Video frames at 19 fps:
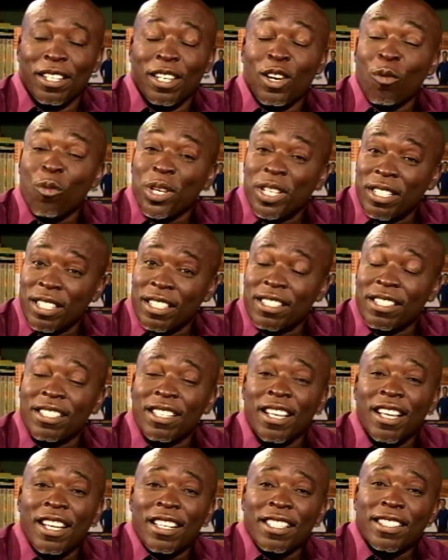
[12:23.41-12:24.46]
which is
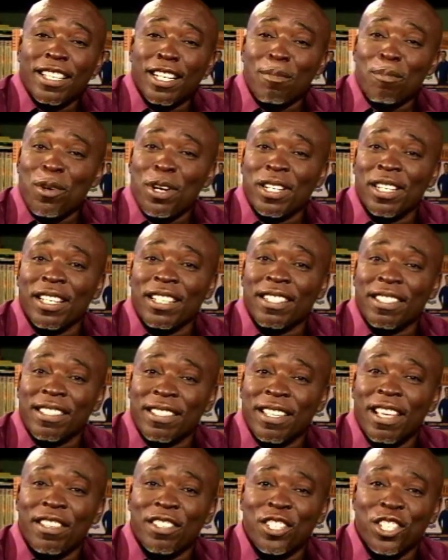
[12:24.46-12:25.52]
celebrating its
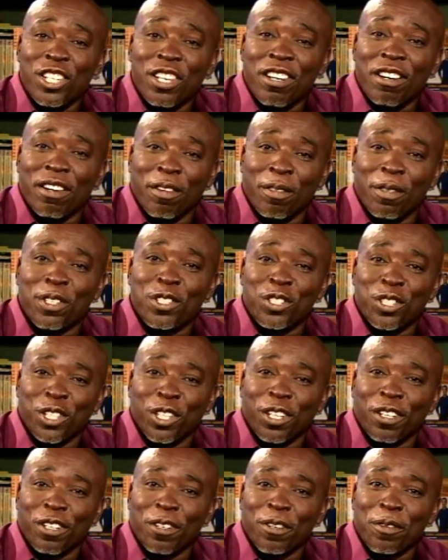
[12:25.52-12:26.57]
10th year this year.